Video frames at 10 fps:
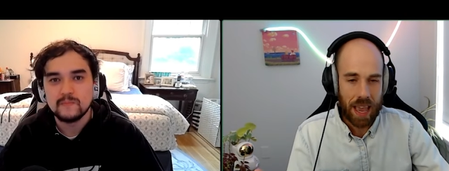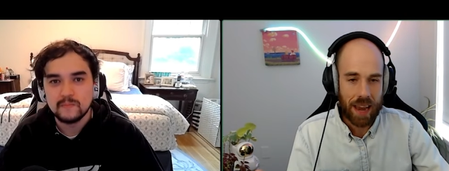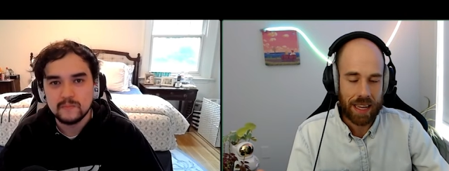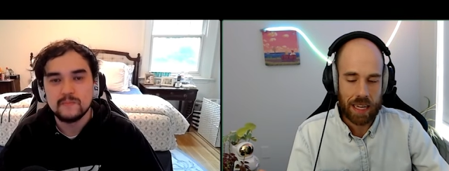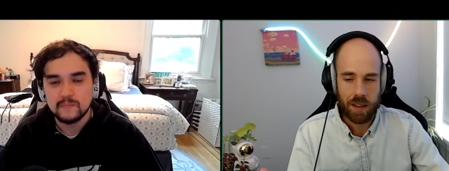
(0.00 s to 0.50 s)

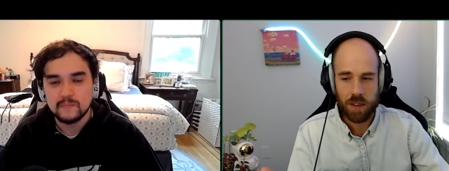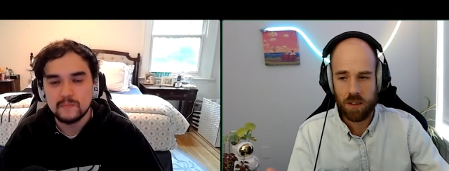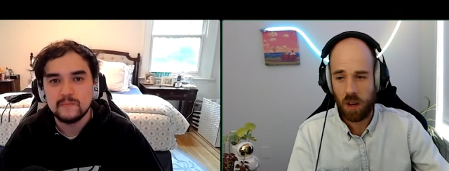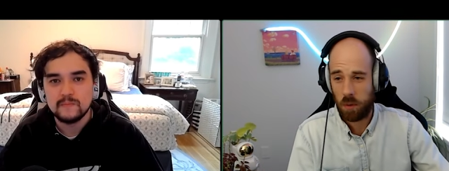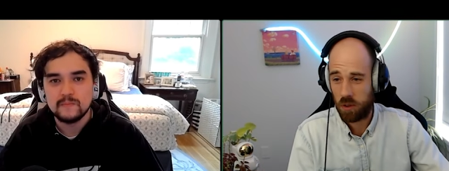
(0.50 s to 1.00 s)
Speaker 1: heading into the
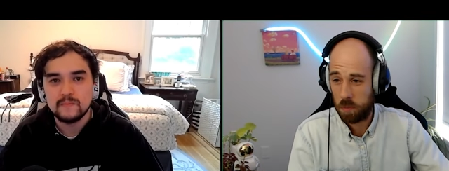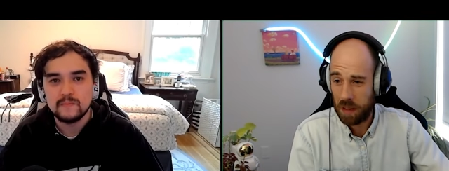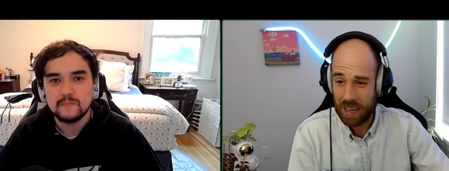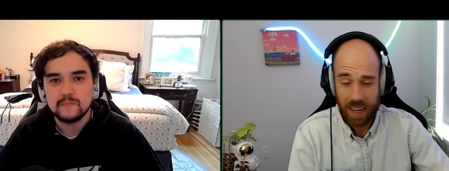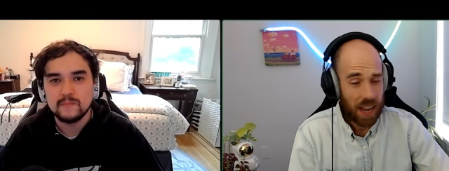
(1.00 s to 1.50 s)
summer
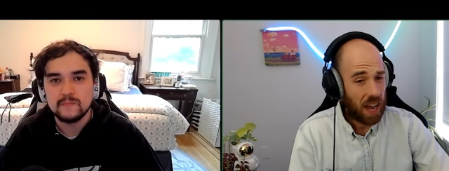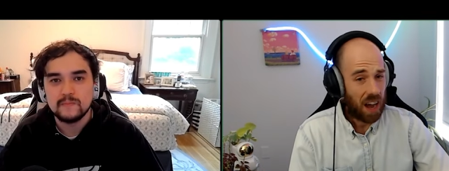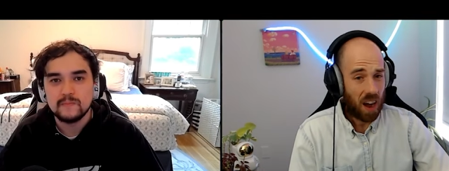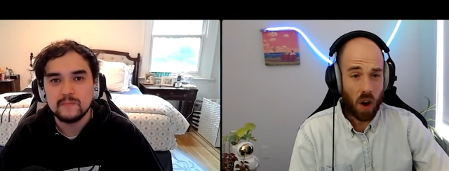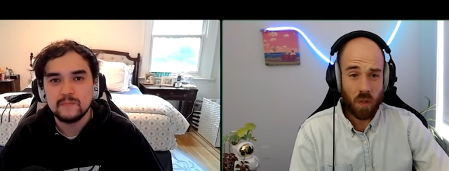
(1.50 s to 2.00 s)
split,
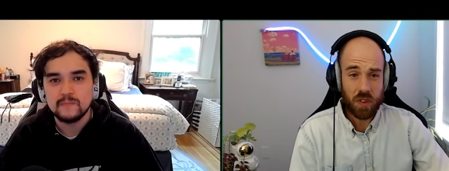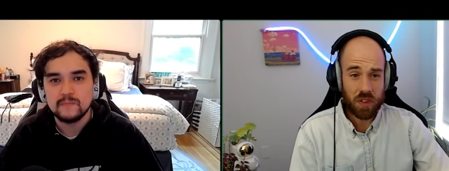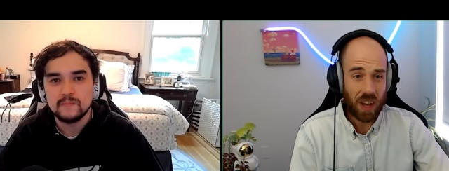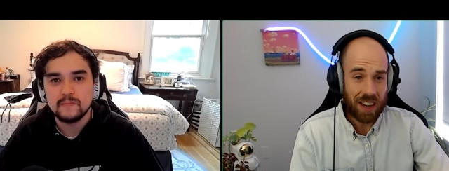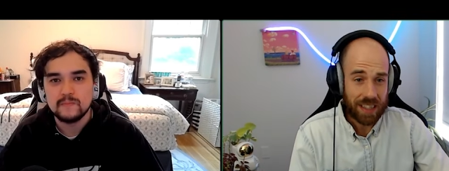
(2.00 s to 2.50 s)
all of a
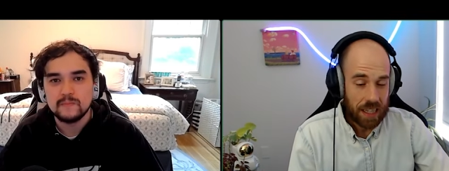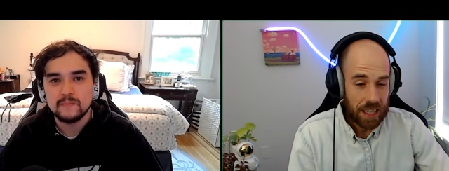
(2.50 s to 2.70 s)
sudden,